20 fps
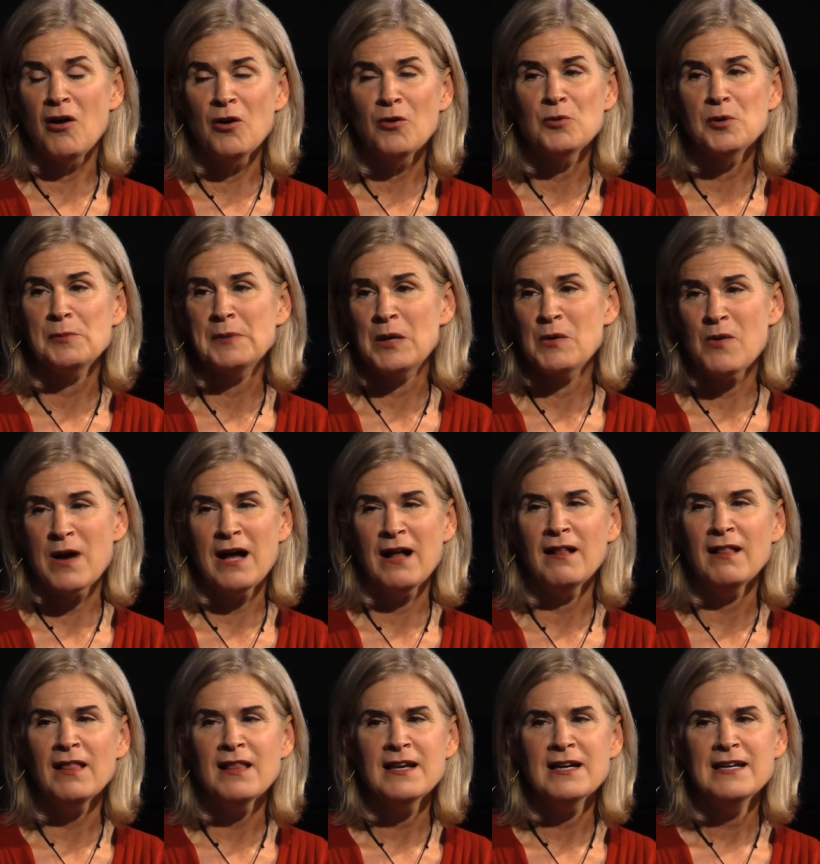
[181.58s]
all will be
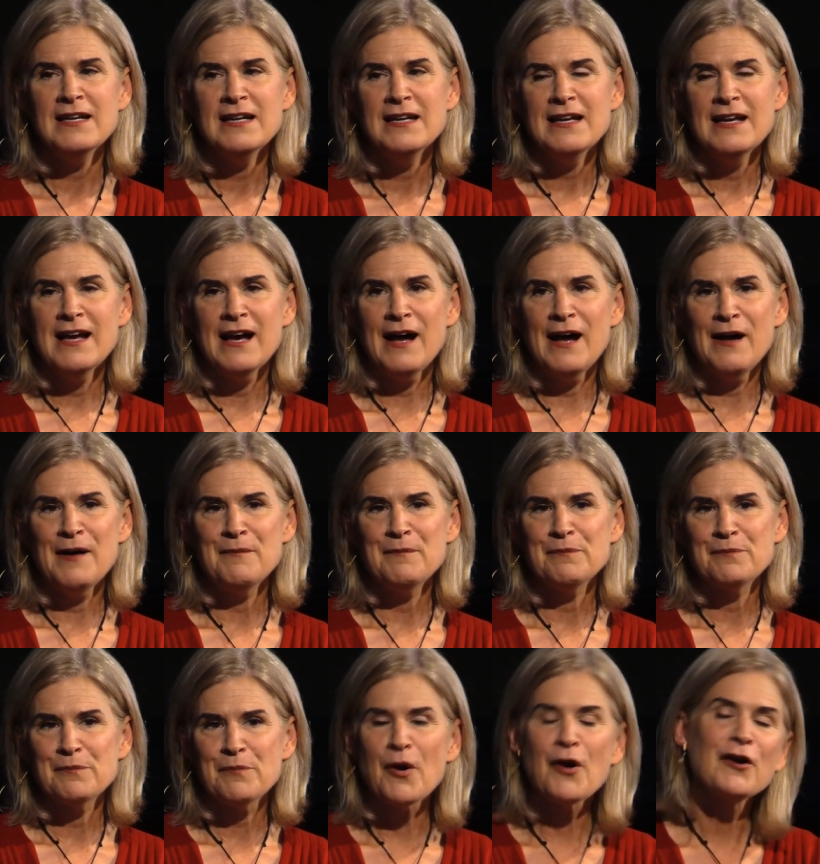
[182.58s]
well,
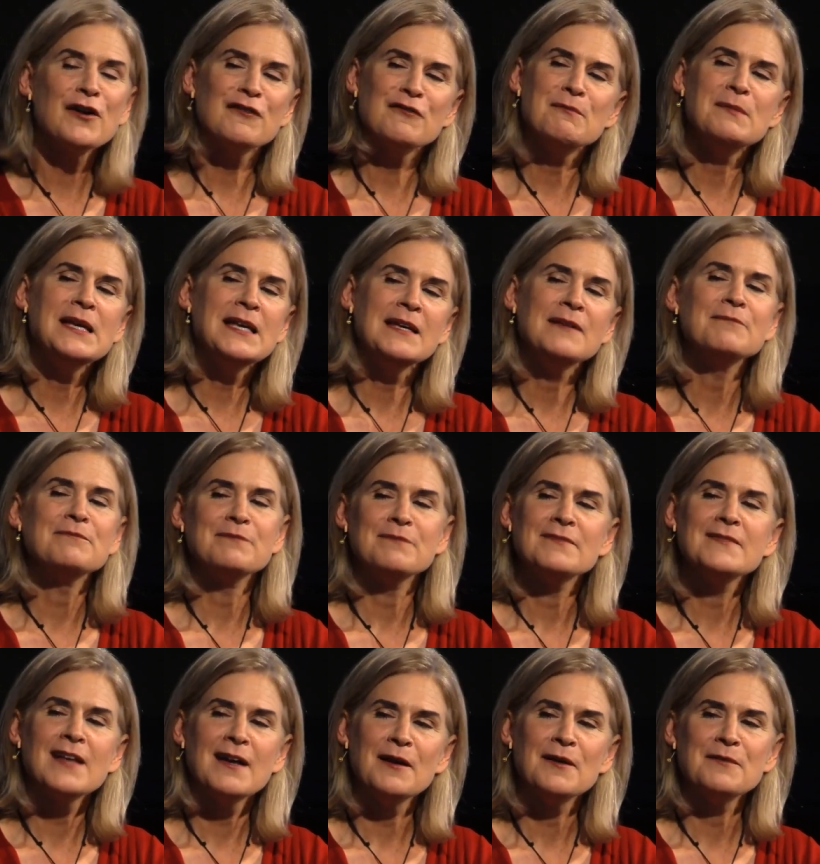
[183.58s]
um, part of me
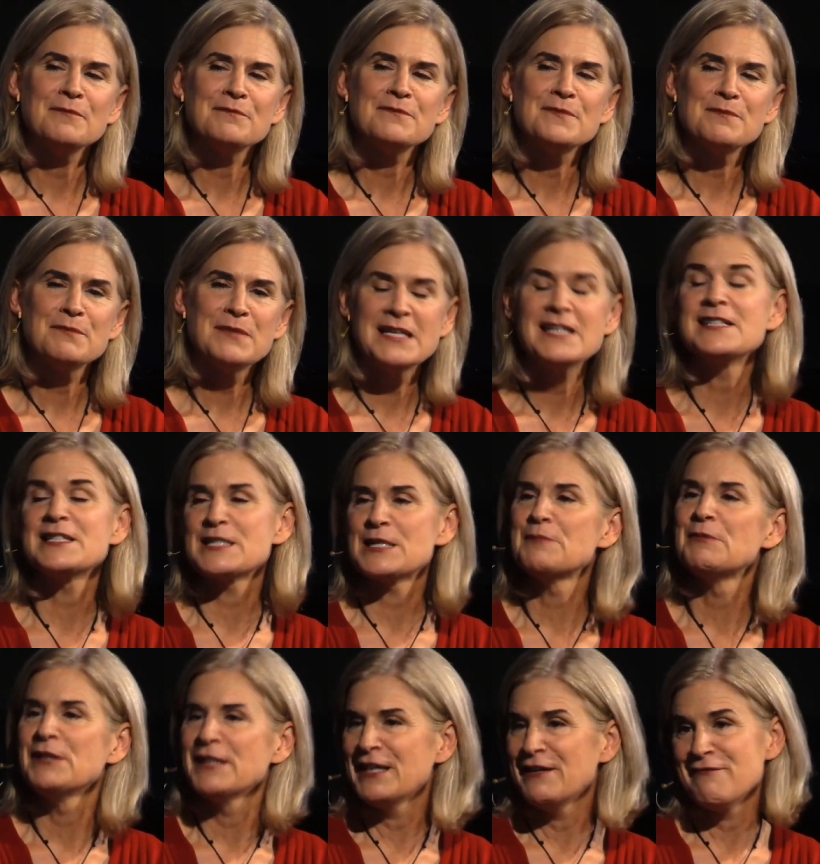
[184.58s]
um, begins
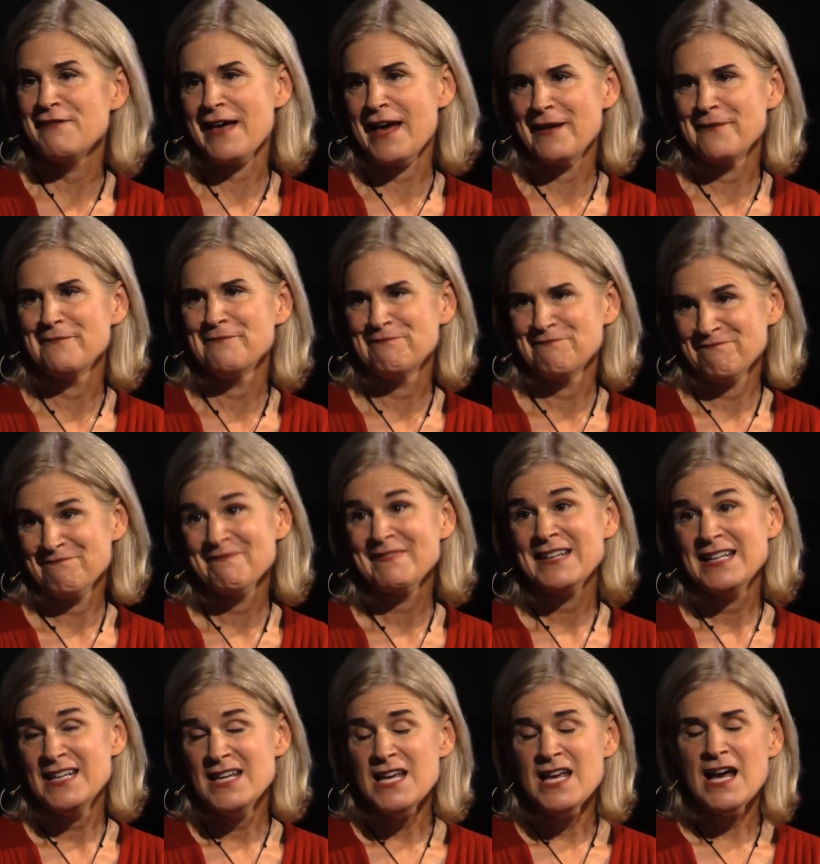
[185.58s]
to believe that. Yeah.
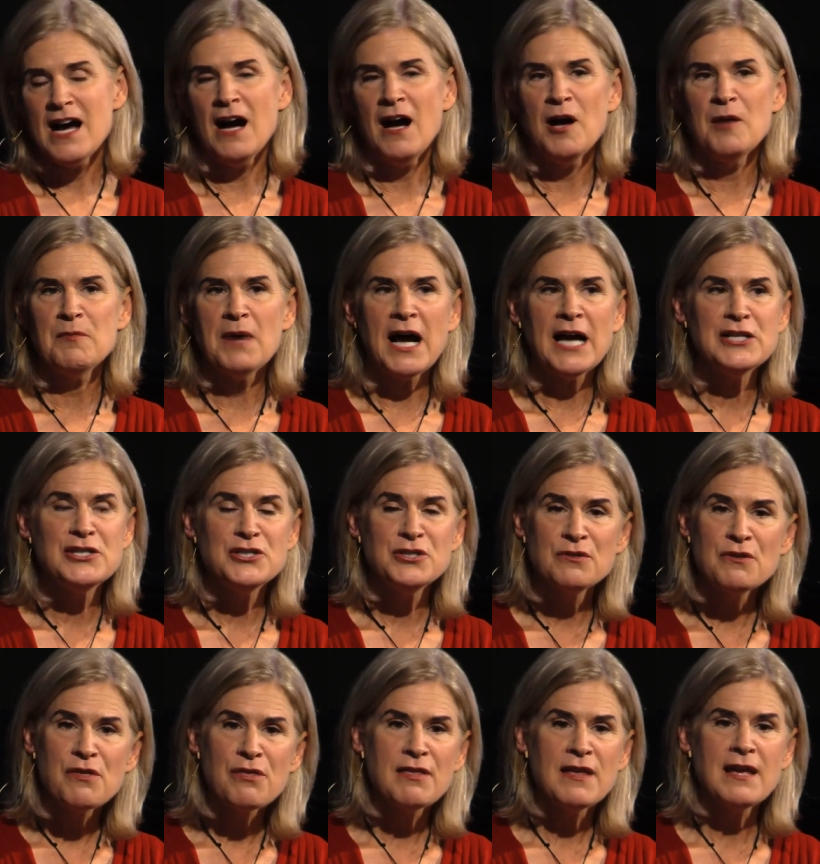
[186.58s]
Um, I
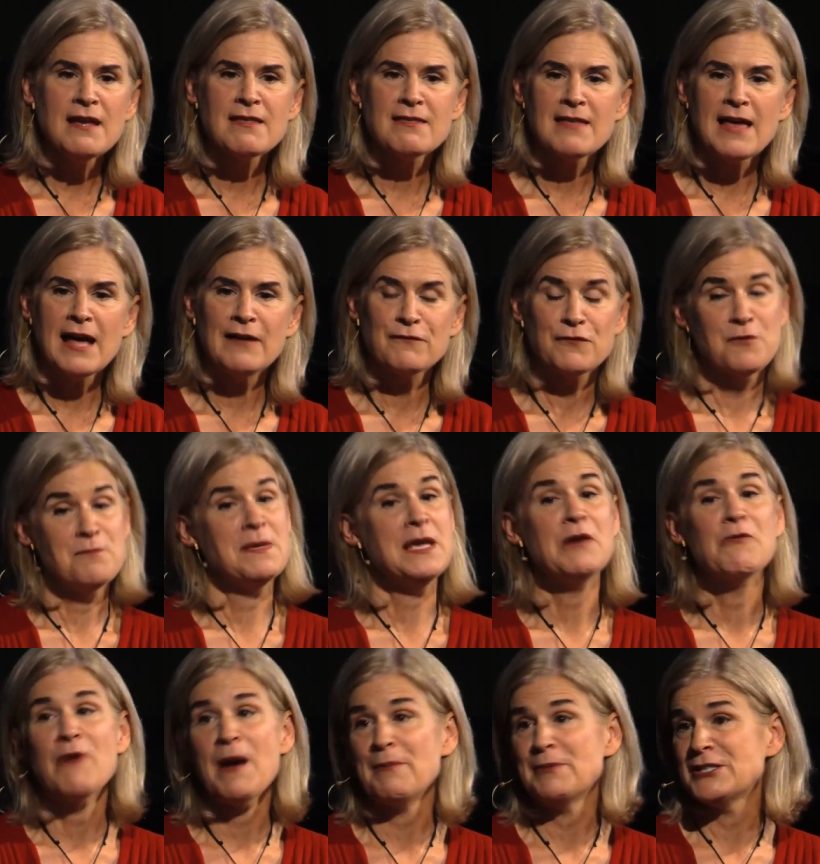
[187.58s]
do think that for
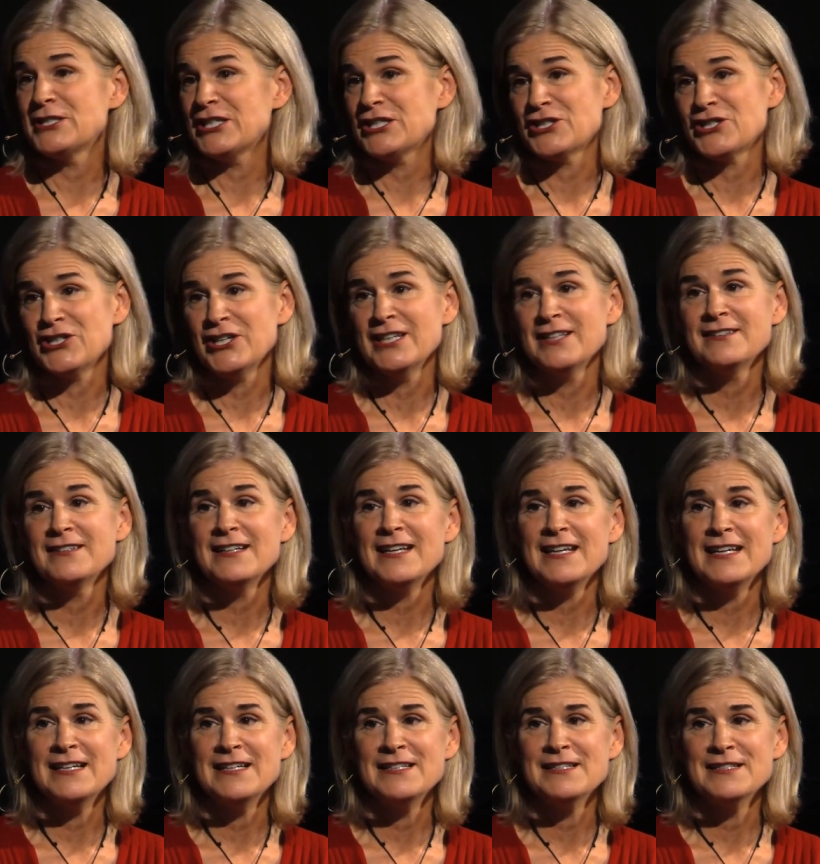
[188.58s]
me, repetition
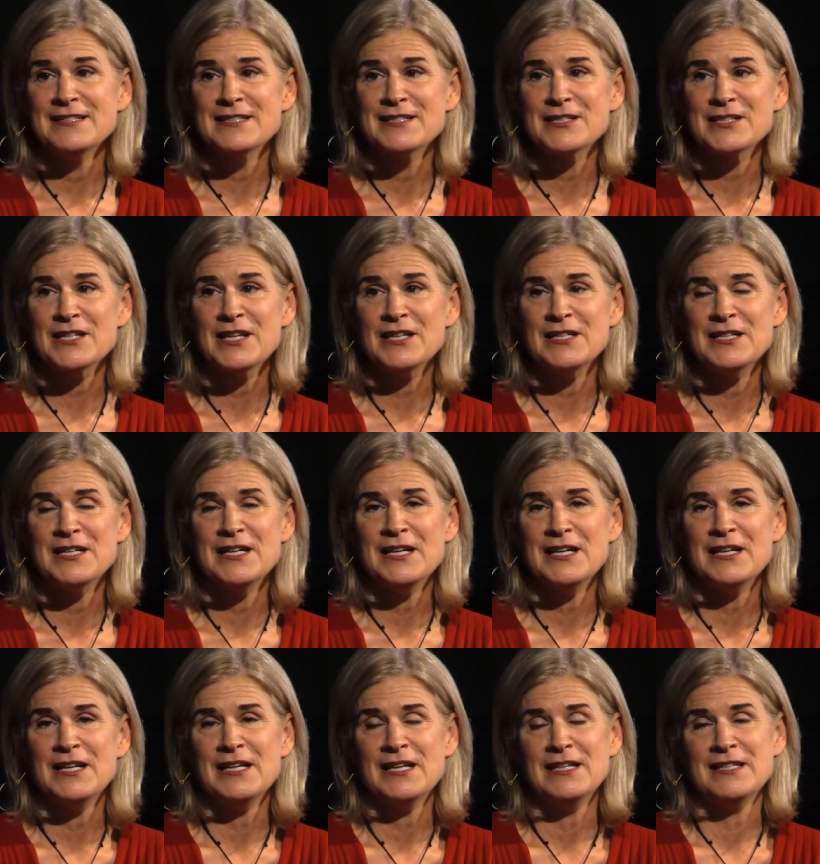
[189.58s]
is it,
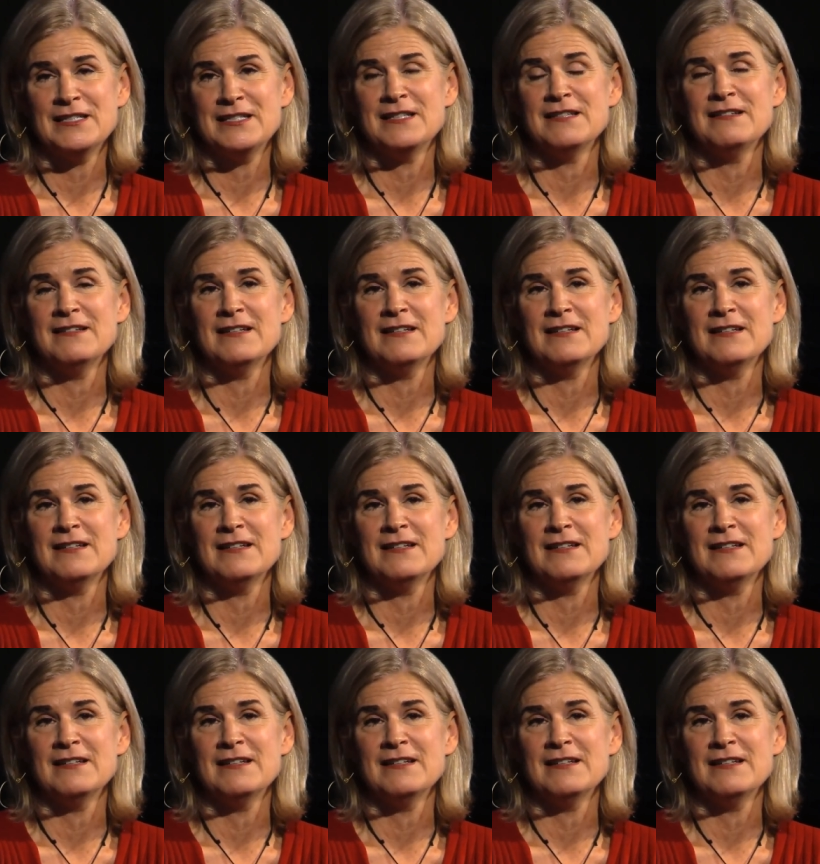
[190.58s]
it,